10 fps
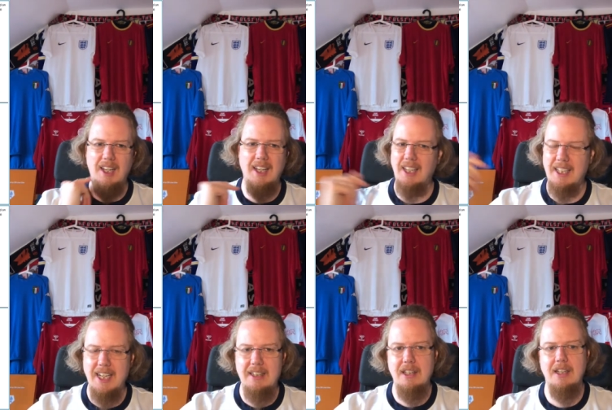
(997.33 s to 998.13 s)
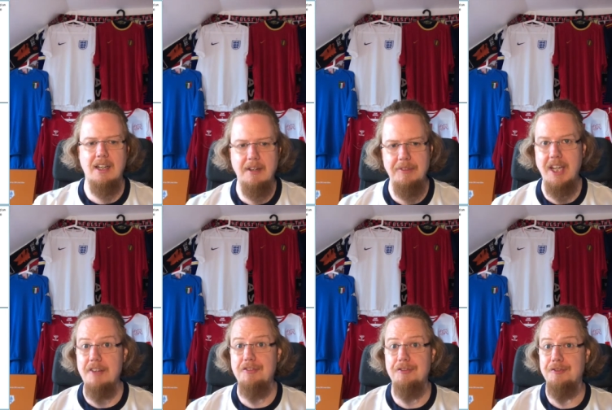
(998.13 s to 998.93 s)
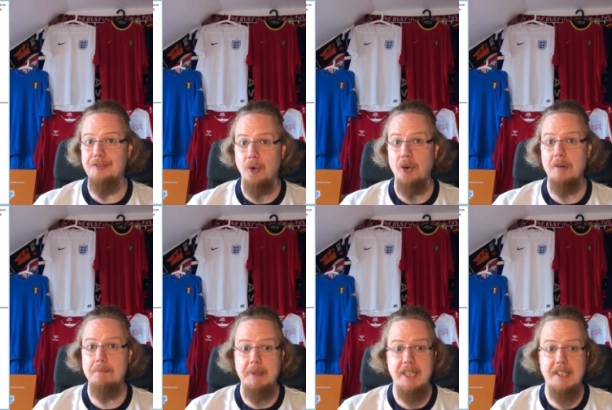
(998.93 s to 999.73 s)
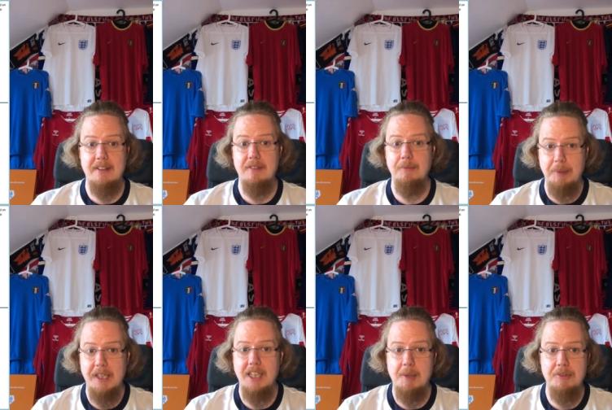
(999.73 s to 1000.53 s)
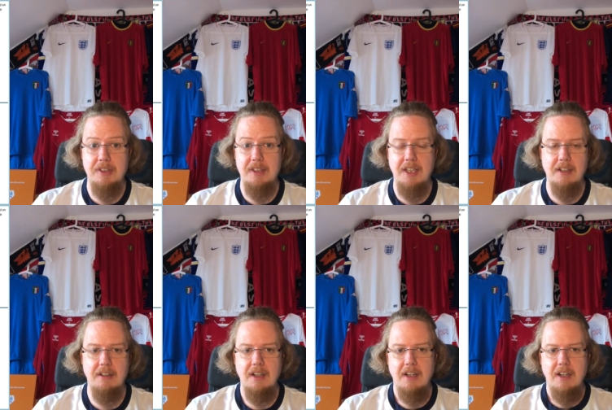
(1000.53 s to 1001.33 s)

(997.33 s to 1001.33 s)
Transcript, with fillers: Again, the, uh, we have four big big names in there